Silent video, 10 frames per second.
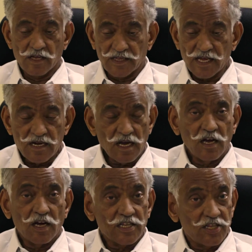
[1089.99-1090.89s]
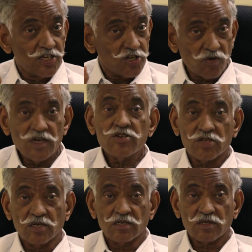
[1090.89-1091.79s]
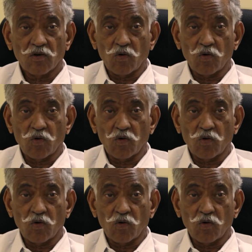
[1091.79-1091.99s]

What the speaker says: Then the interventions